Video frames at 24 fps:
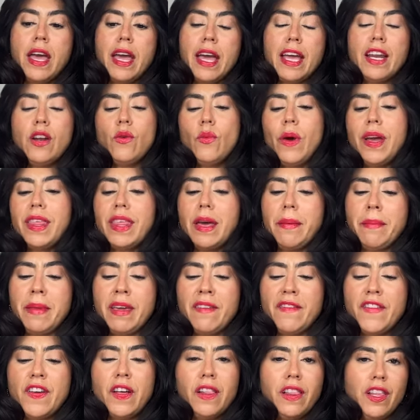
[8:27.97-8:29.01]
in a way that may
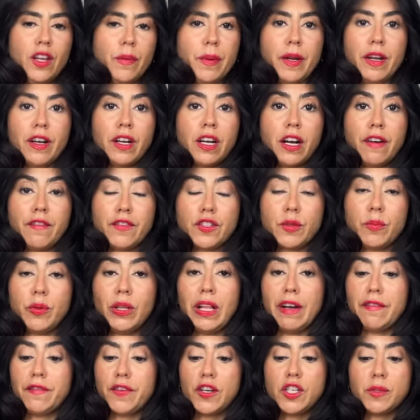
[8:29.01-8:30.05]
feel a little bit uncomfortable
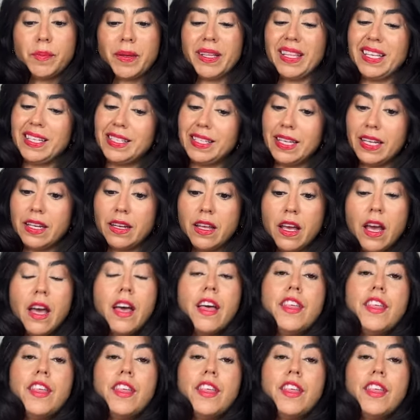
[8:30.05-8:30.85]
at first, but listen,